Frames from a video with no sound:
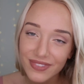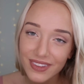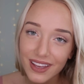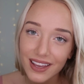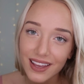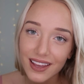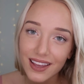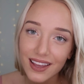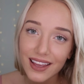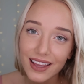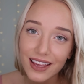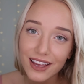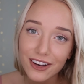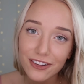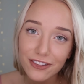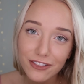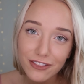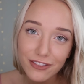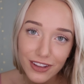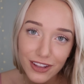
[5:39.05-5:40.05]

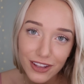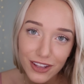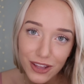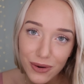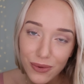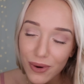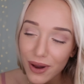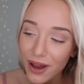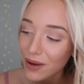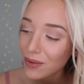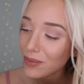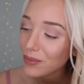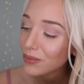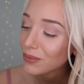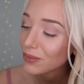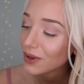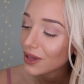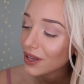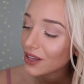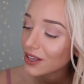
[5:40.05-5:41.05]
It'll fill you up.
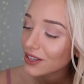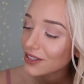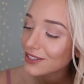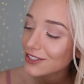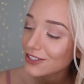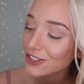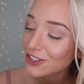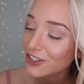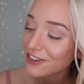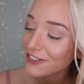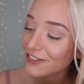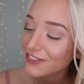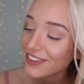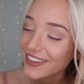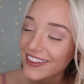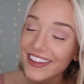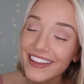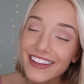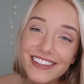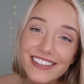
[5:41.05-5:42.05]
Serve
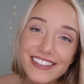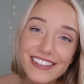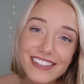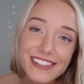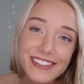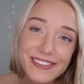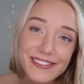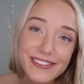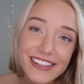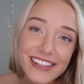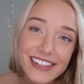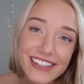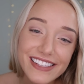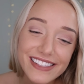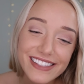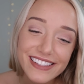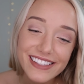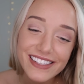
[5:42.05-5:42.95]
this with